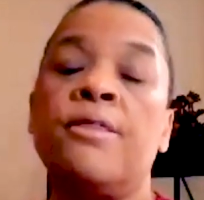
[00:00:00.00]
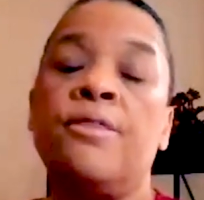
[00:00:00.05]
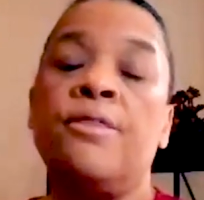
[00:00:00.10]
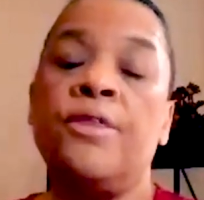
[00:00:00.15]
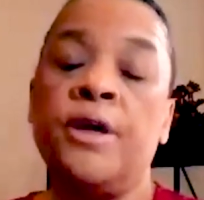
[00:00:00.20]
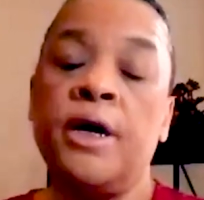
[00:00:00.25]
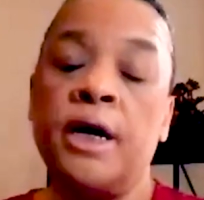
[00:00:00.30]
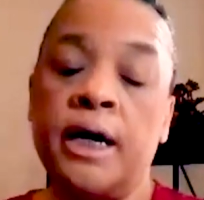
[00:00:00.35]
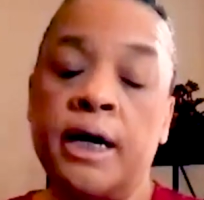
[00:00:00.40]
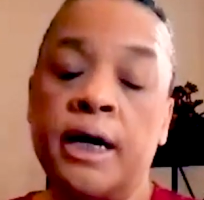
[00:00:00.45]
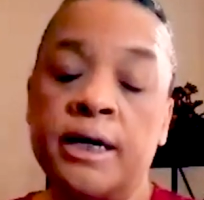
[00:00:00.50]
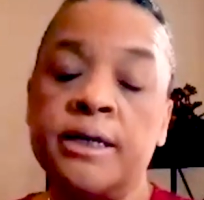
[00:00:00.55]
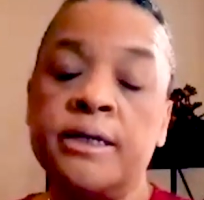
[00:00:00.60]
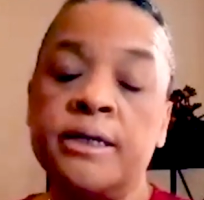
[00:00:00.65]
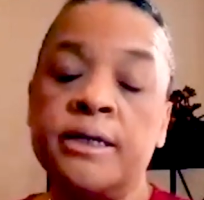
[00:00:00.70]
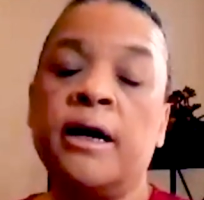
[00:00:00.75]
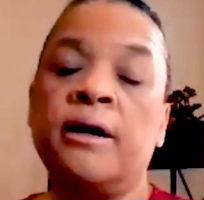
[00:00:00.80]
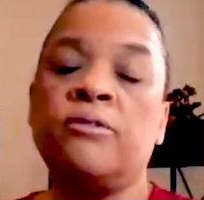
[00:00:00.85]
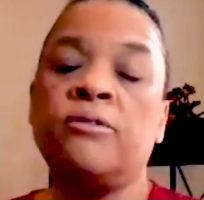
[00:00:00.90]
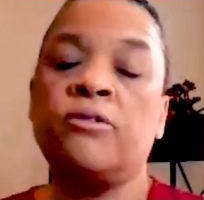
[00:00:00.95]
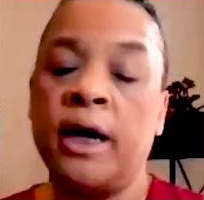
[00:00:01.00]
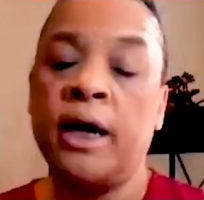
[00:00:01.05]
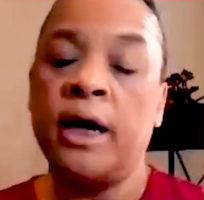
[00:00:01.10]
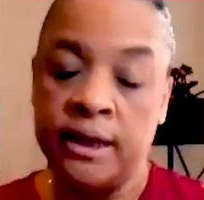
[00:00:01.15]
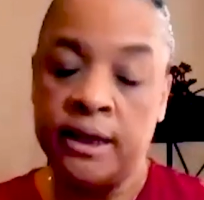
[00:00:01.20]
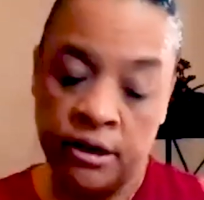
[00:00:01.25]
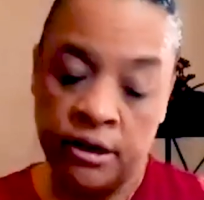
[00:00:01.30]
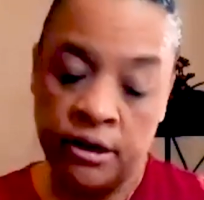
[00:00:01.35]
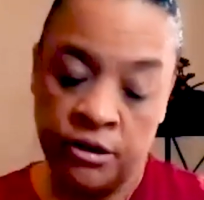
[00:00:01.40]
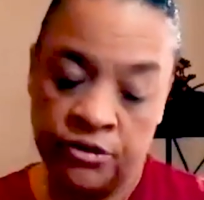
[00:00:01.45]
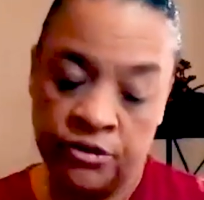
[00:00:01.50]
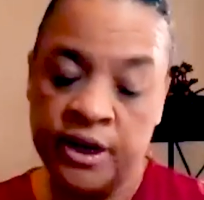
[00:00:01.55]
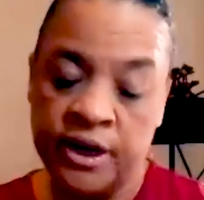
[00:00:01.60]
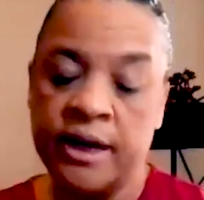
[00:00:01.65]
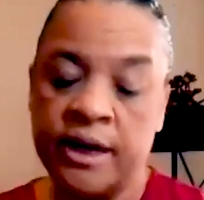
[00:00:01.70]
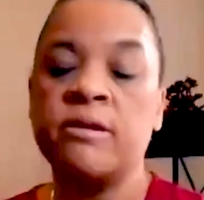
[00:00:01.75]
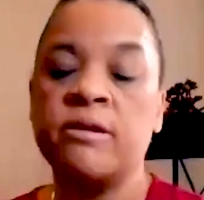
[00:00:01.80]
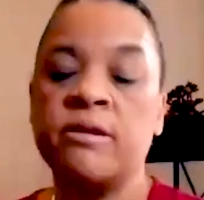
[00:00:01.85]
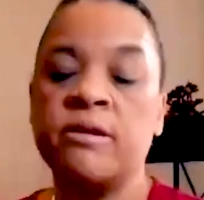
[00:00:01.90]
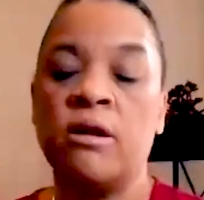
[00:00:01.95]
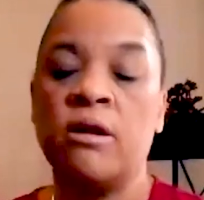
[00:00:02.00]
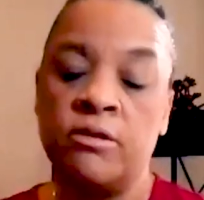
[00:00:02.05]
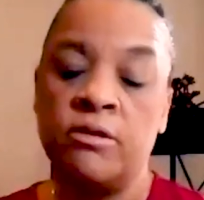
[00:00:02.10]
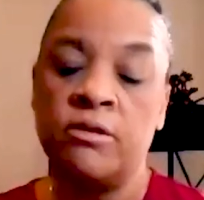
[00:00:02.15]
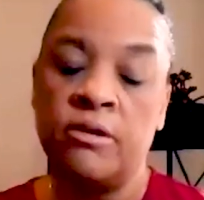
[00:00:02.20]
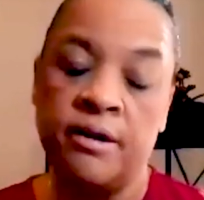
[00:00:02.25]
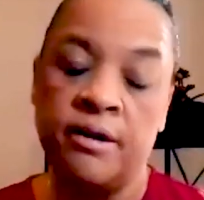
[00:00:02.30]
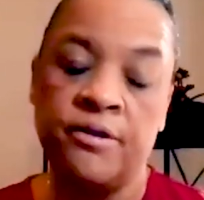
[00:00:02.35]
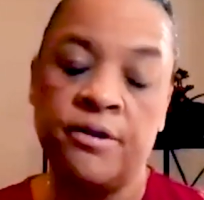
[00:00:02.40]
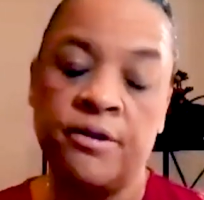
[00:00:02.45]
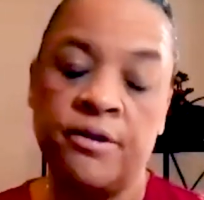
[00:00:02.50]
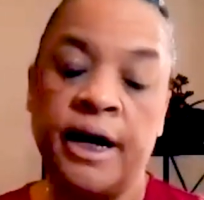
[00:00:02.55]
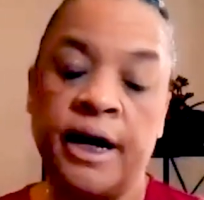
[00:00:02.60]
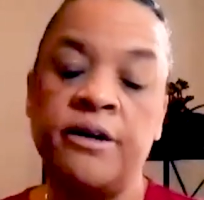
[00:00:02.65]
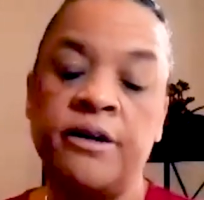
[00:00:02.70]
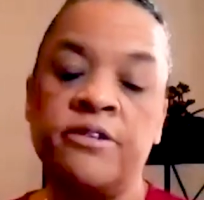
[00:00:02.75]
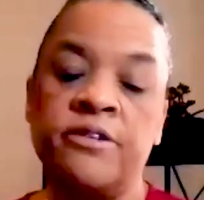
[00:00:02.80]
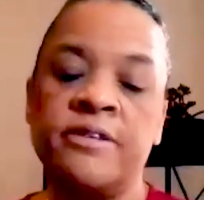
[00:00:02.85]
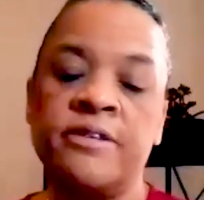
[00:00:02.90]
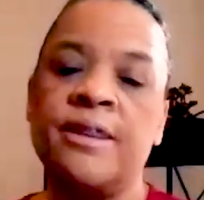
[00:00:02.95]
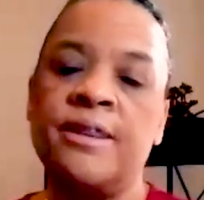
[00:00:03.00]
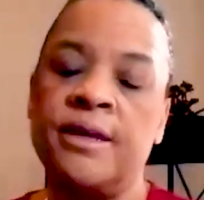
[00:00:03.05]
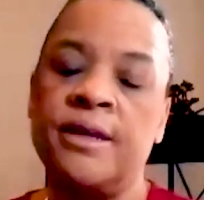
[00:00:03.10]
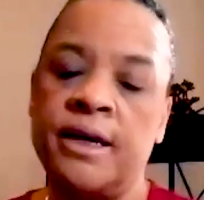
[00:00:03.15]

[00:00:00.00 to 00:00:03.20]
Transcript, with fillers: Then, and the other tests also have their ages.